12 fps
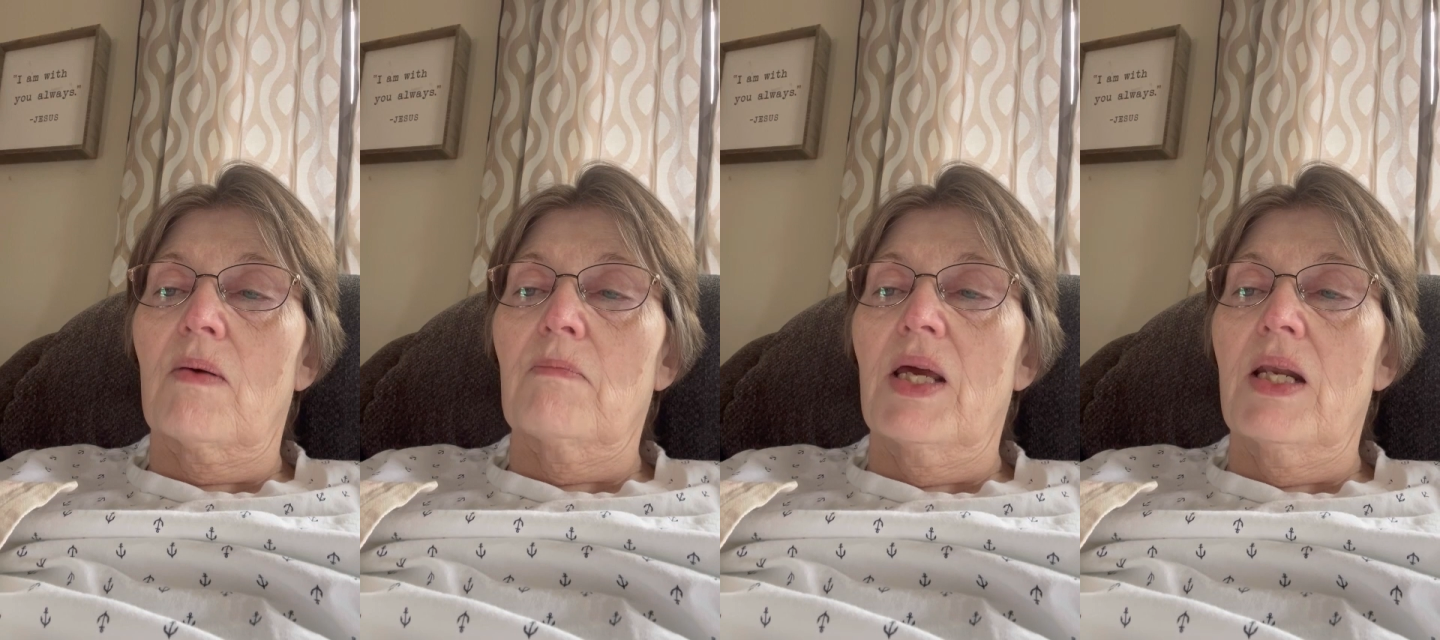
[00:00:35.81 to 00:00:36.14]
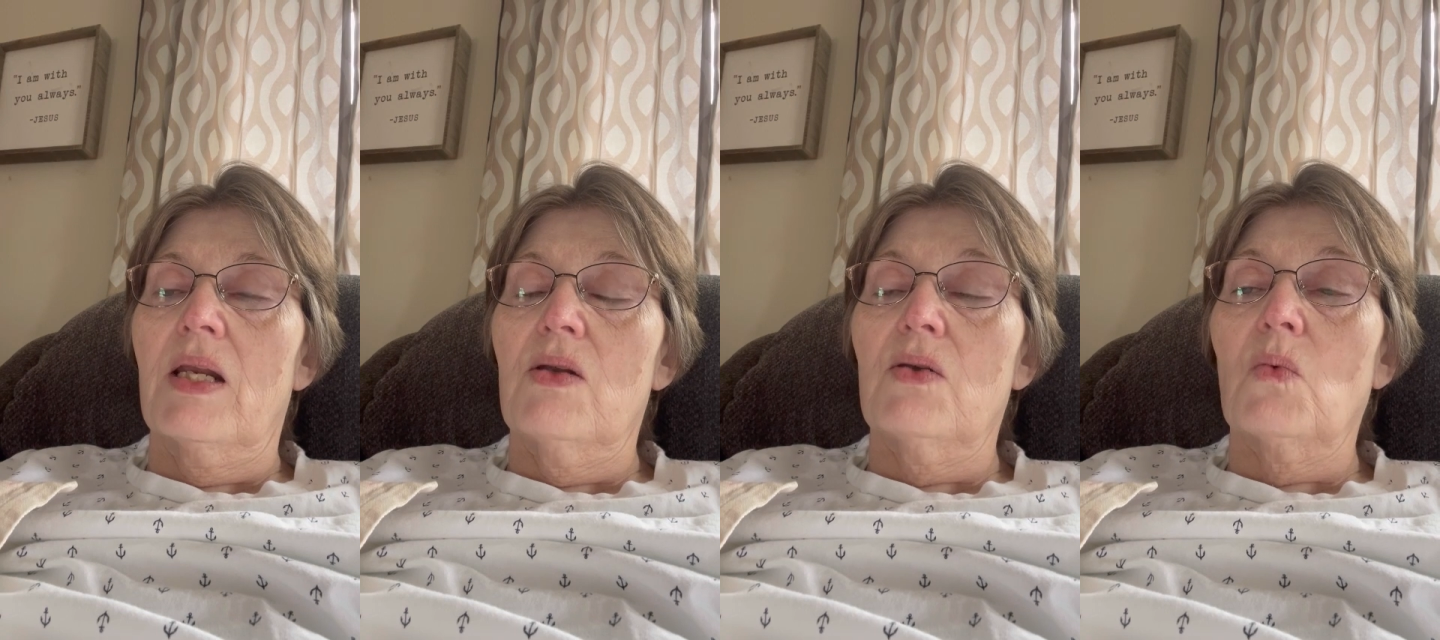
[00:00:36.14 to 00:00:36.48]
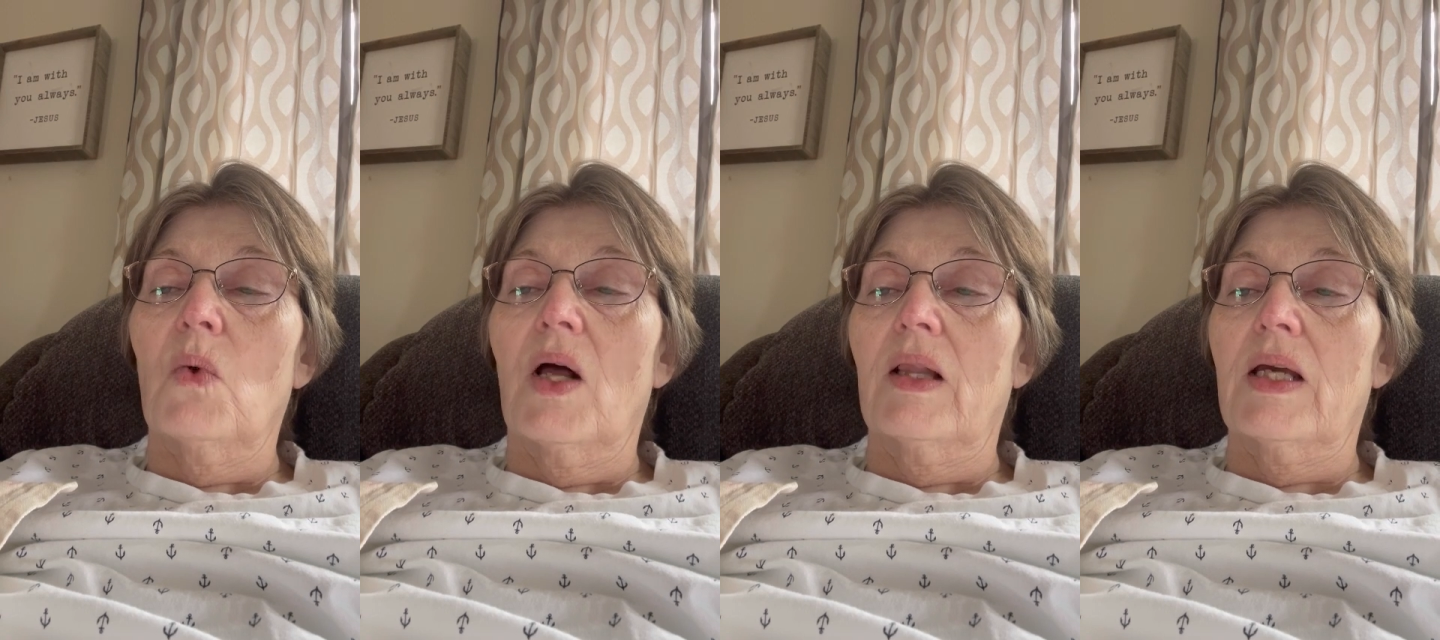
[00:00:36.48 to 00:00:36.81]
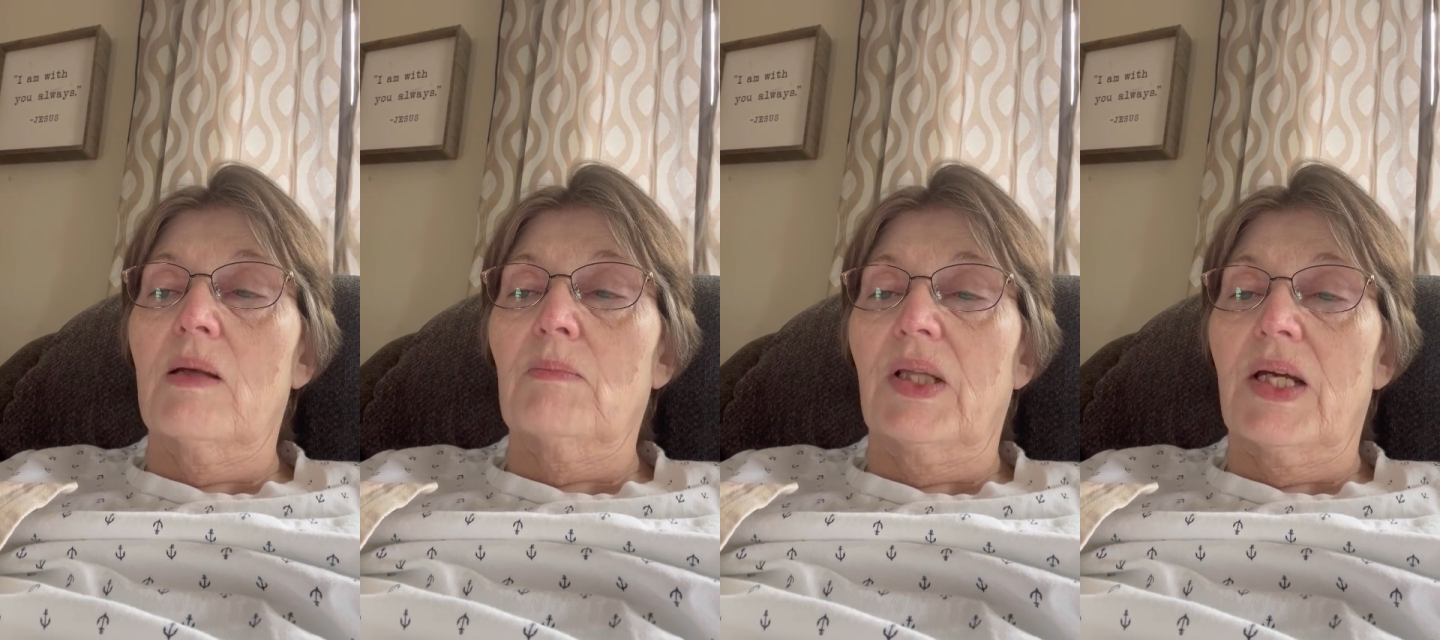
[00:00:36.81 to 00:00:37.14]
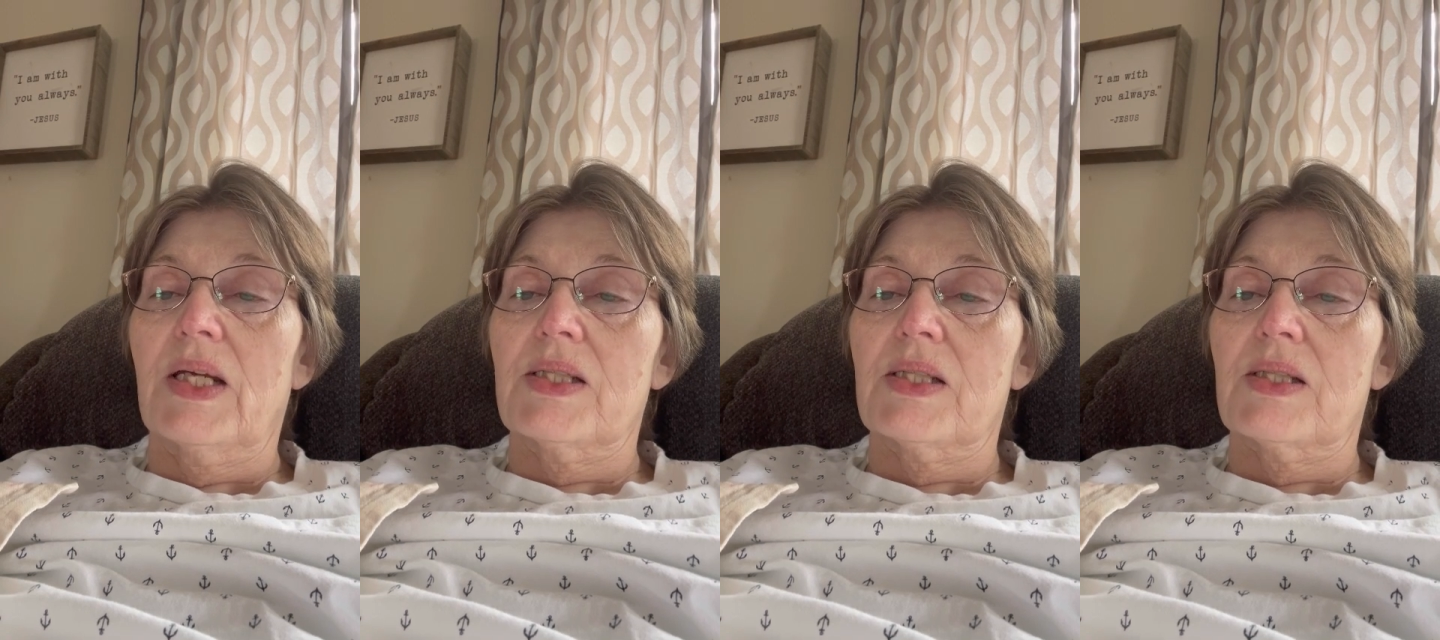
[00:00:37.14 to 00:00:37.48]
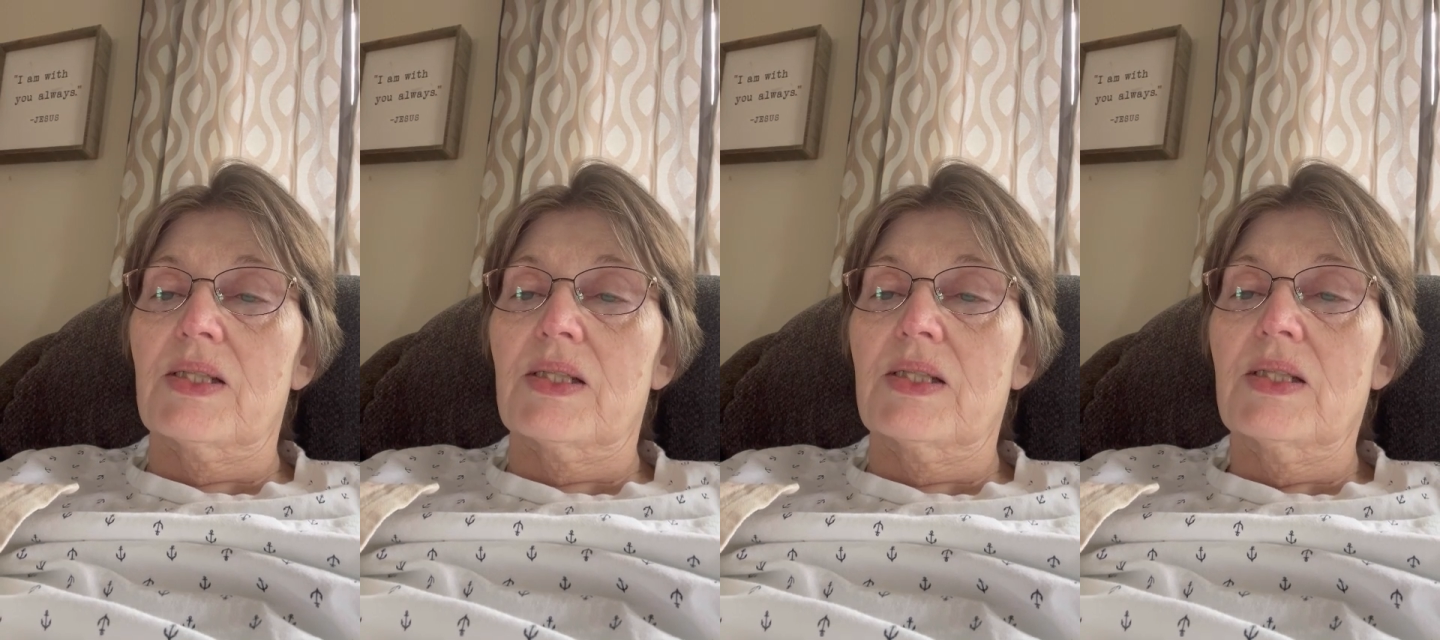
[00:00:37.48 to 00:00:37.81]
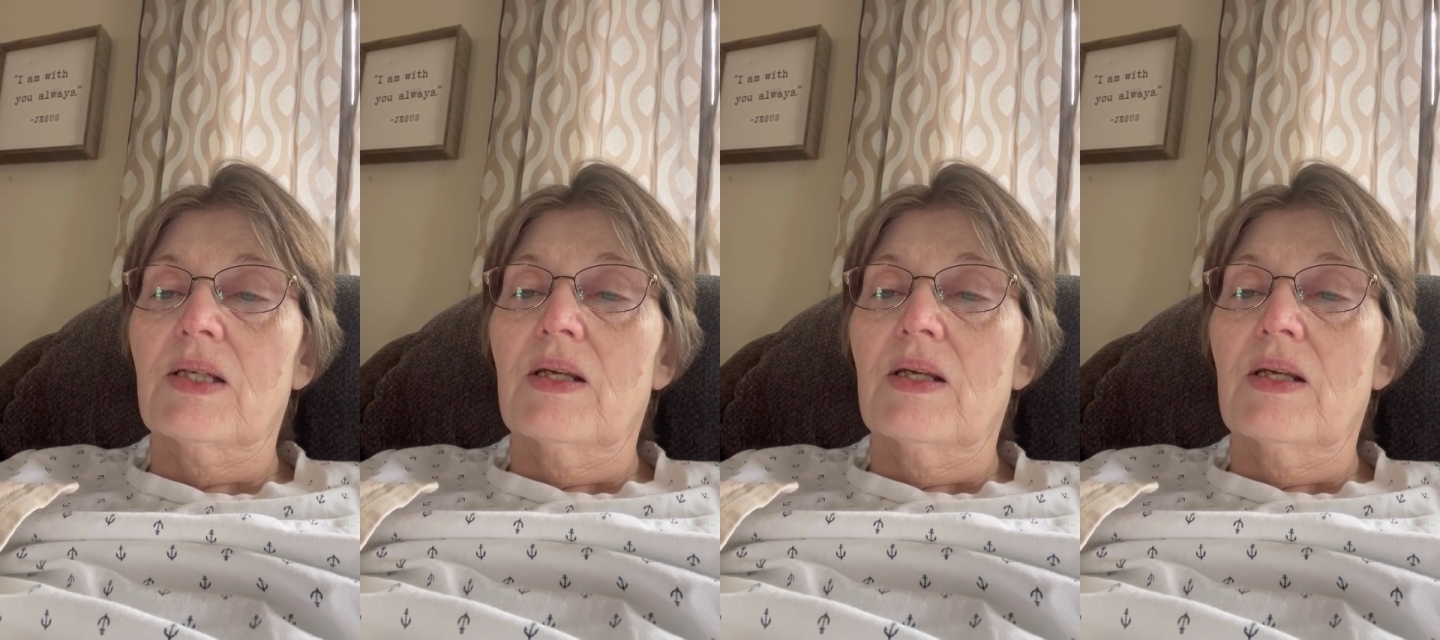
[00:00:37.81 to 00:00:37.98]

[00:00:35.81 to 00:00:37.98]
many dwelling places.